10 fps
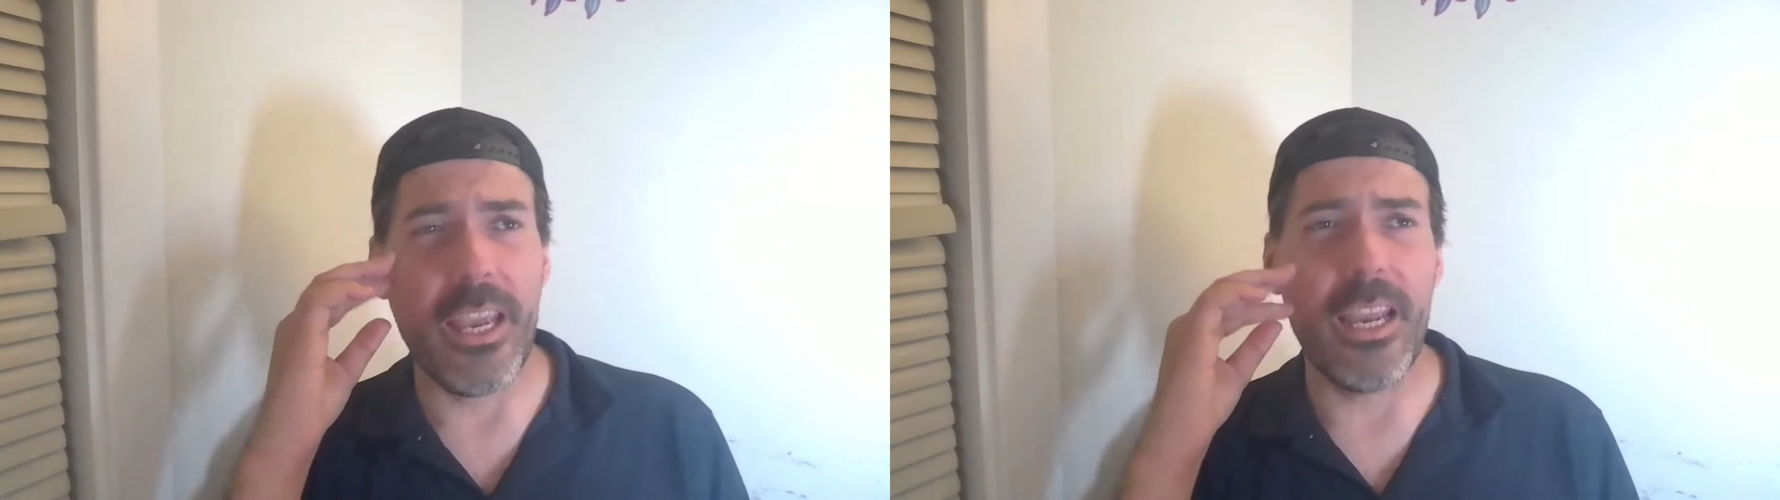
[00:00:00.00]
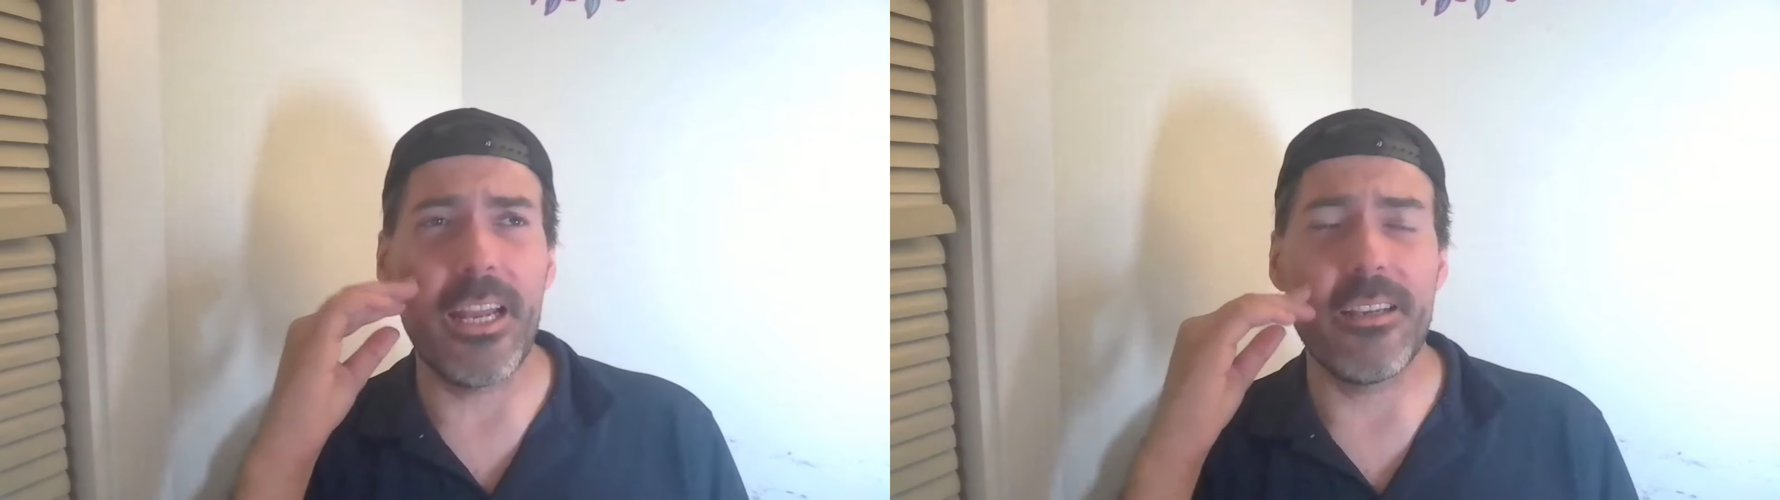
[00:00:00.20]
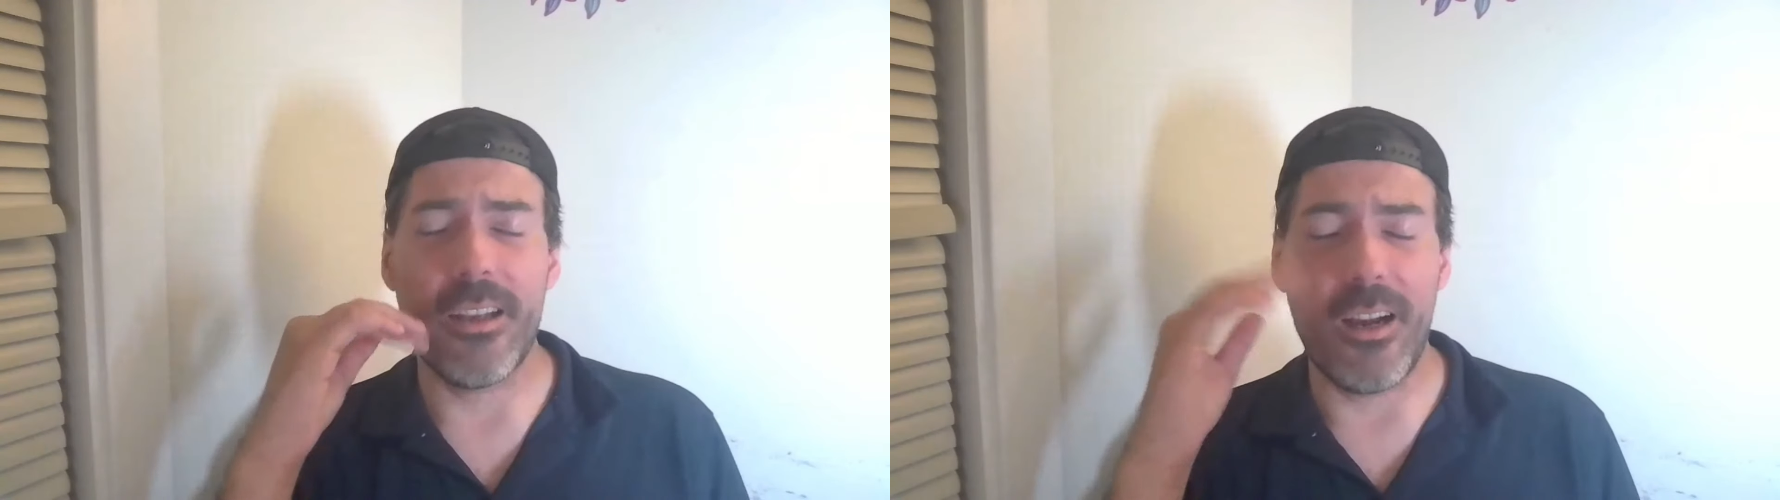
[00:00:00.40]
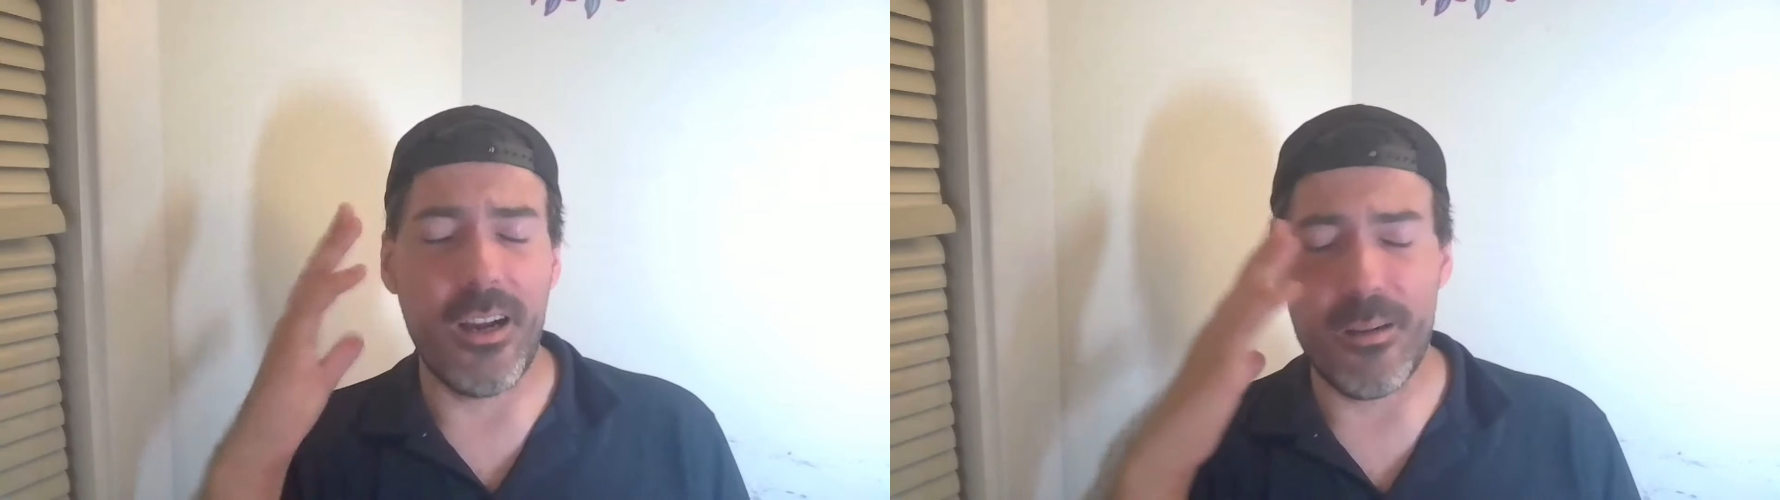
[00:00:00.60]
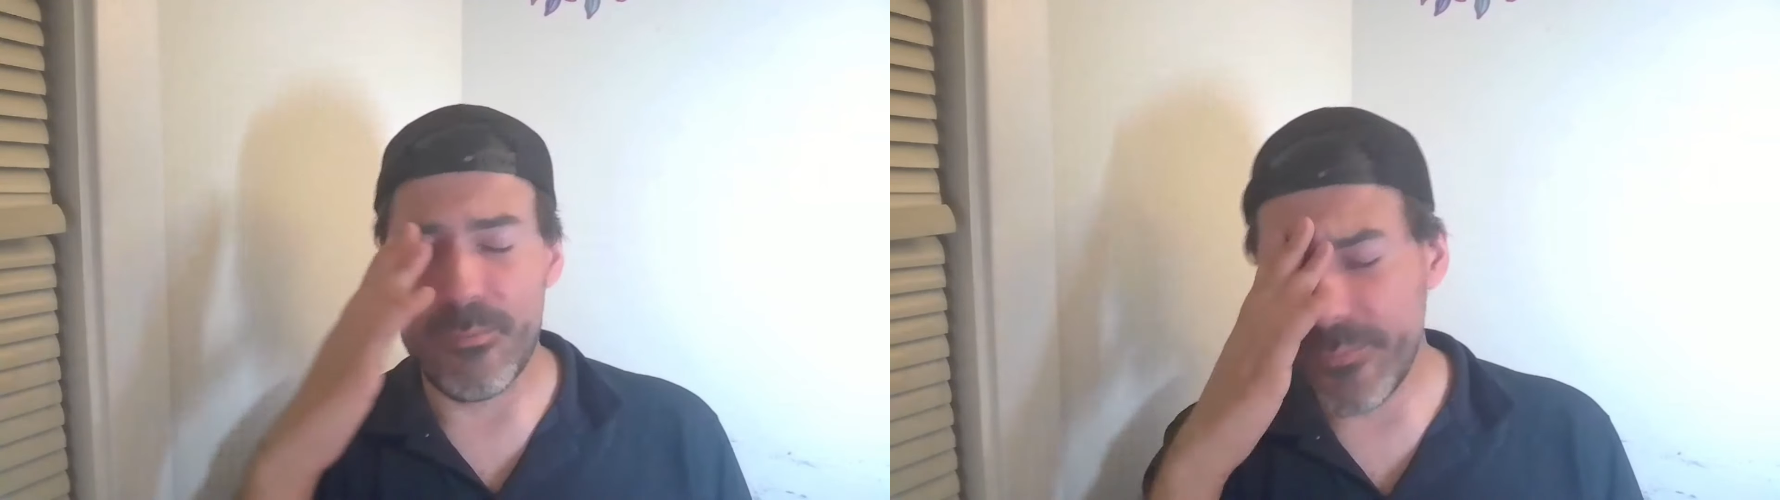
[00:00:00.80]
And
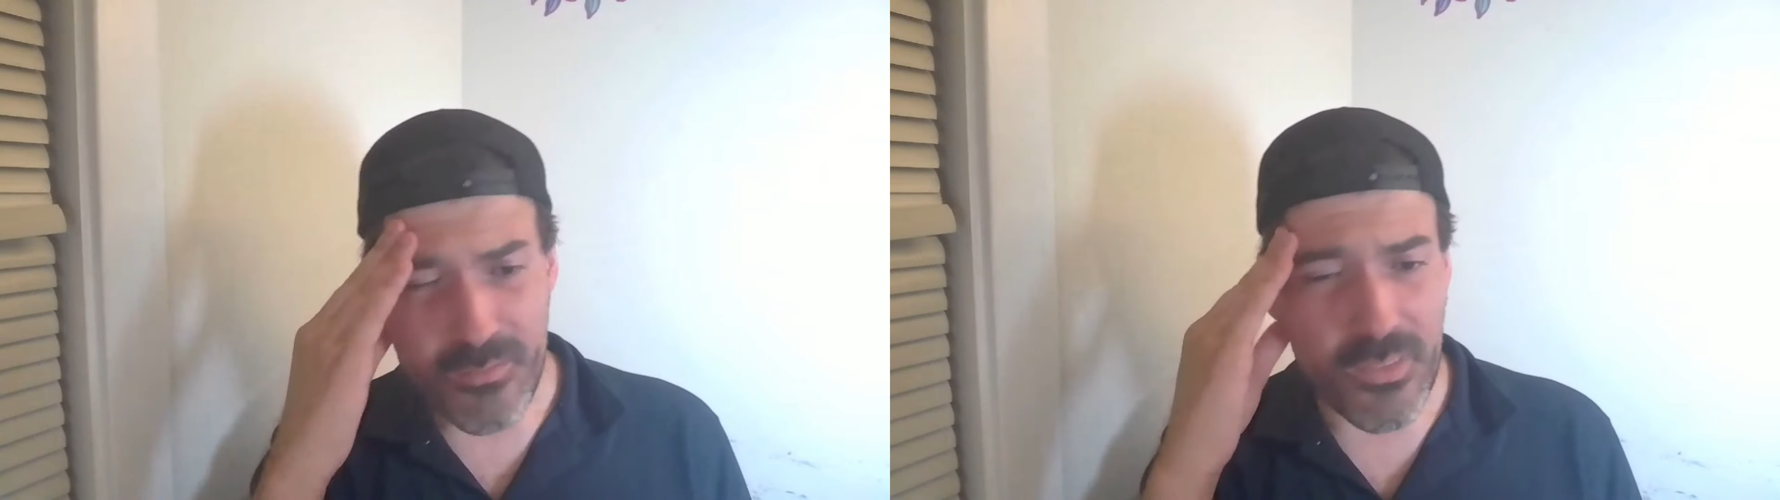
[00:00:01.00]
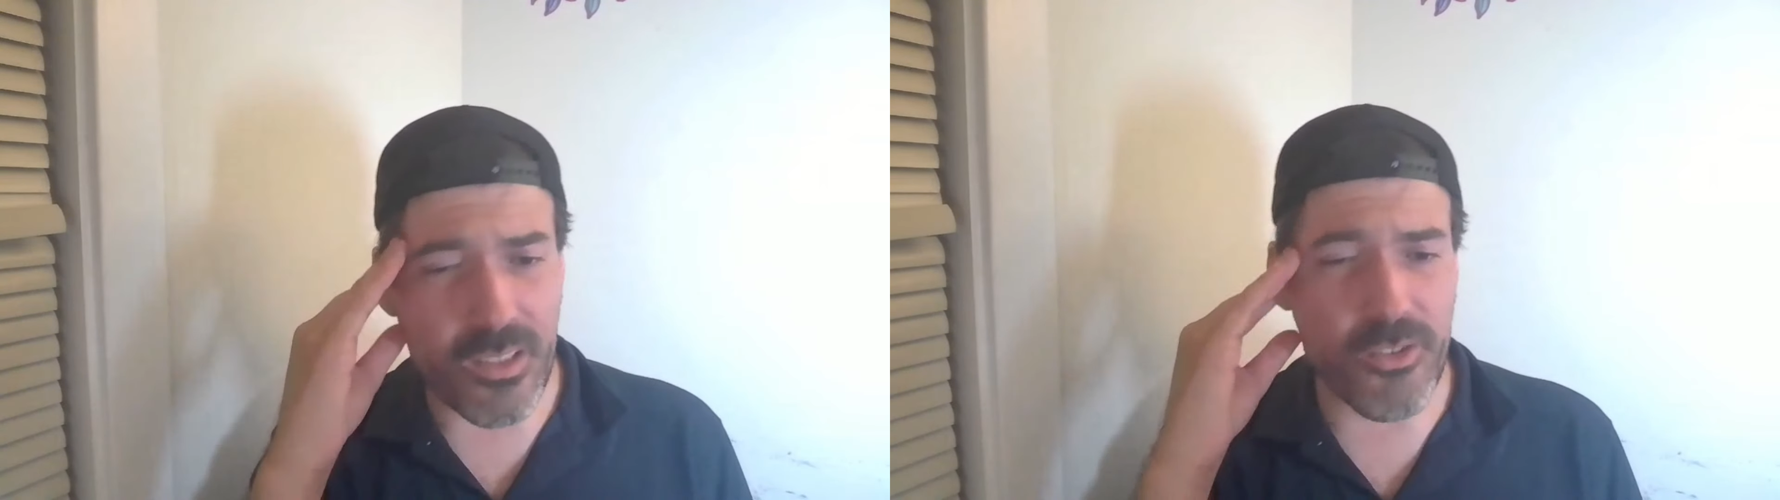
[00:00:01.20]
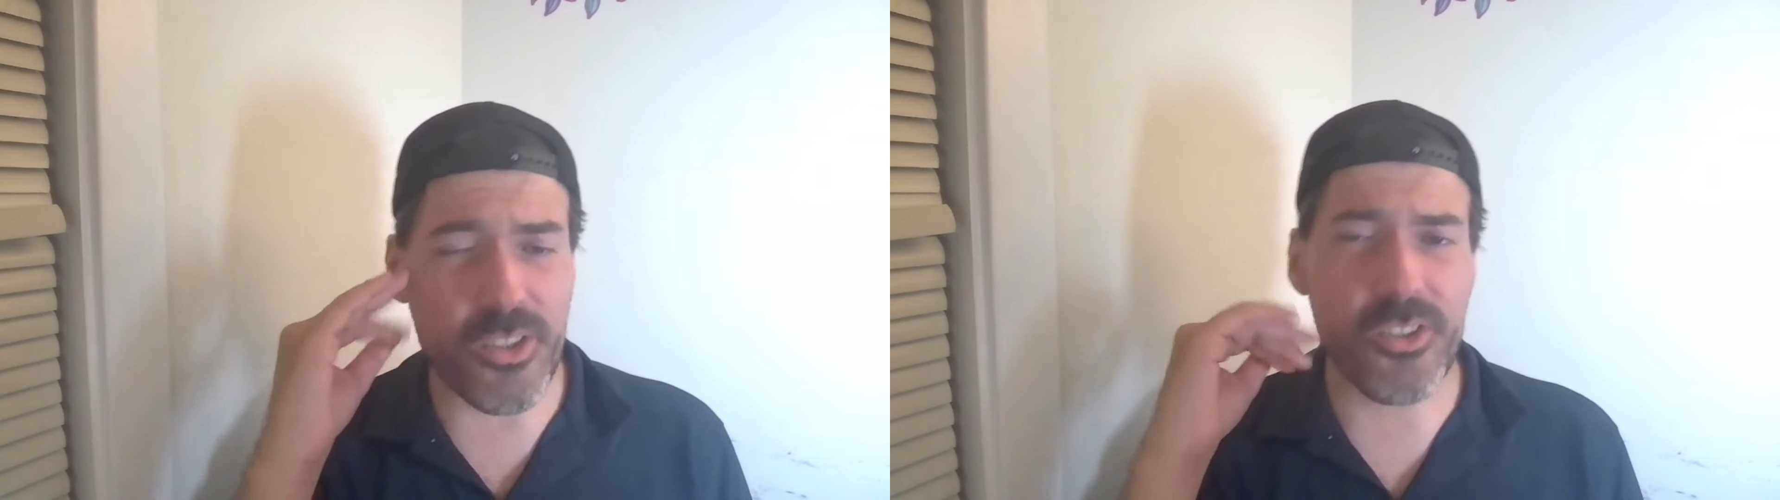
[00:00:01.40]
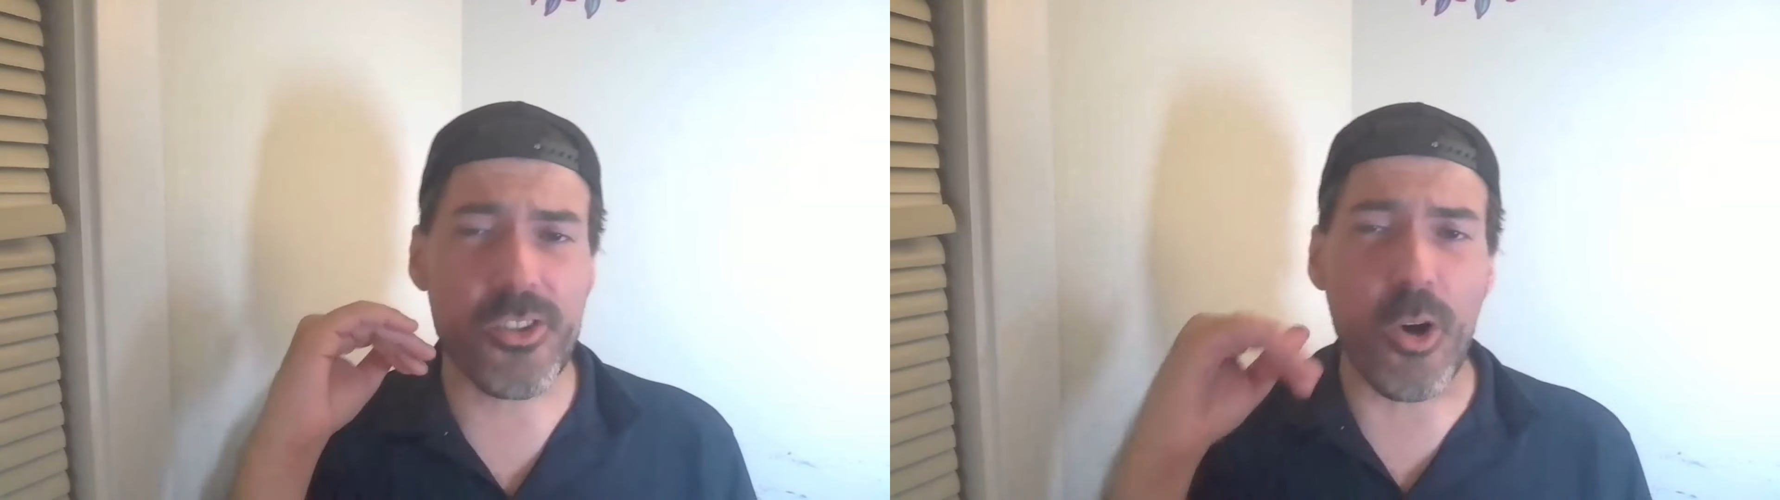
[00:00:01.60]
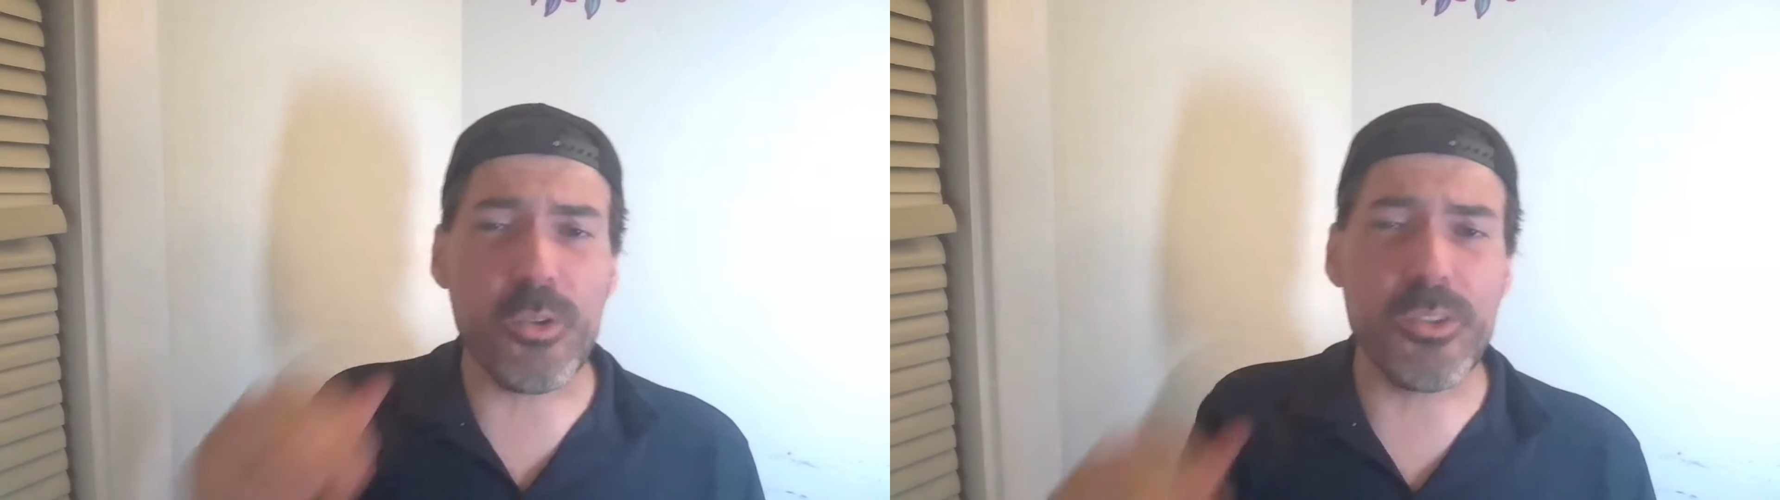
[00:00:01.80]
just so